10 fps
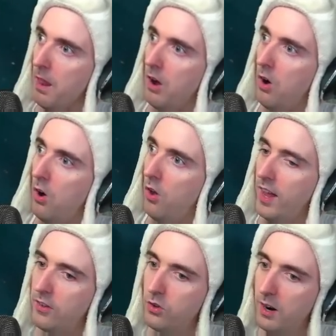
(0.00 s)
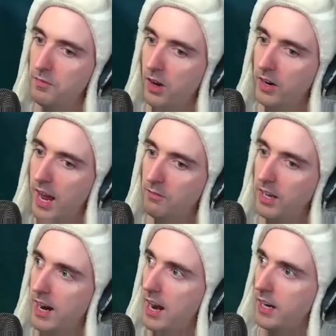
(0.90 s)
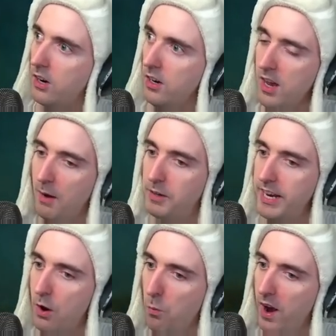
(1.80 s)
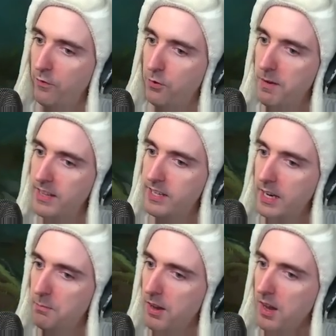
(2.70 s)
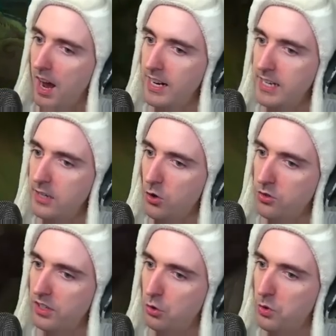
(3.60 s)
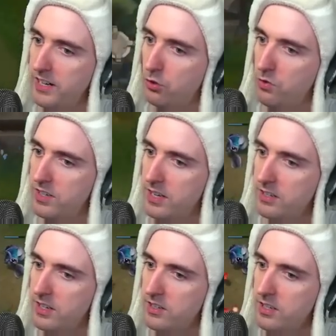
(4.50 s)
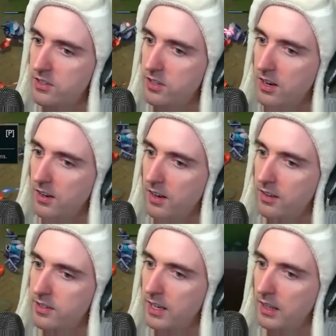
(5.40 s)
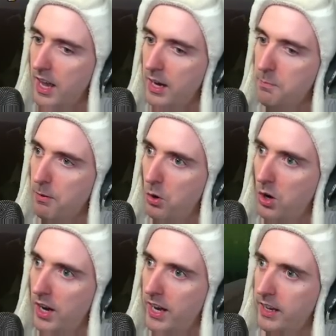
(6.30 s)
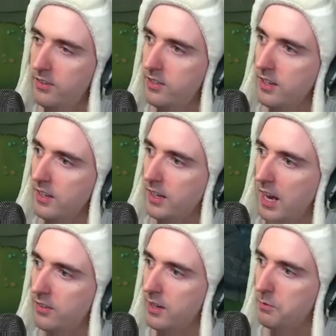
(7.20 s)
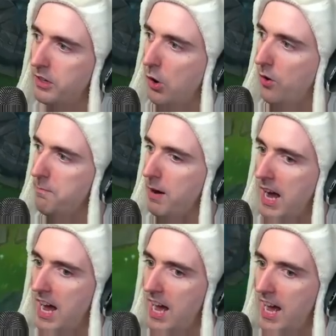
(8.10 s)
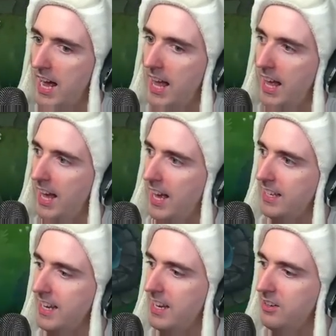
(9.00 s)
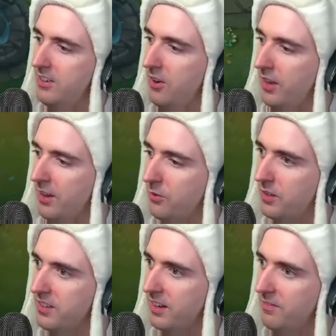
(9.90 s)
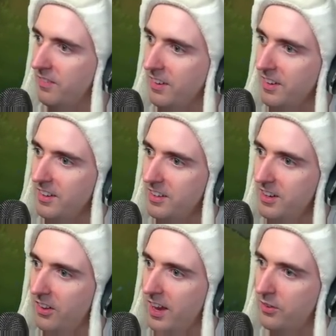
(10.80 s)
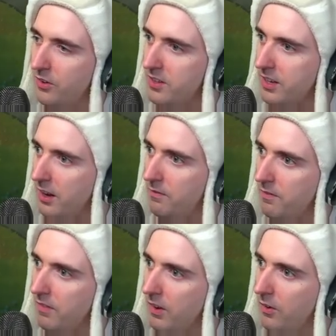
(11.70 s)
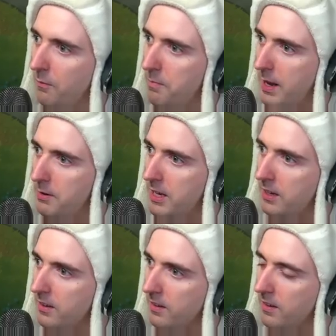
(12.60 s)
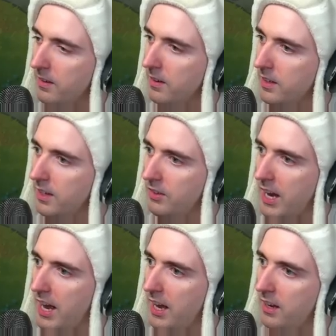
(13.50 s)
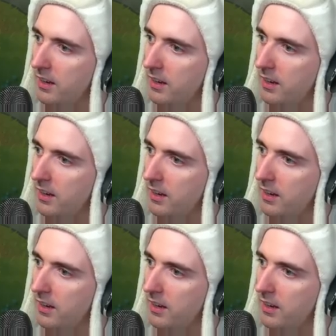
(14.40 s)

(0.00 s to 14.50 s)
Oh, that's what I'm... Okay, I'm getting out of here. I'm getting away from my team. I need those increased resistances. See you later, boys. Cowsep's going by. Yeah, you know that's what's up. You know that's what's up. Oh, baby. Give me that.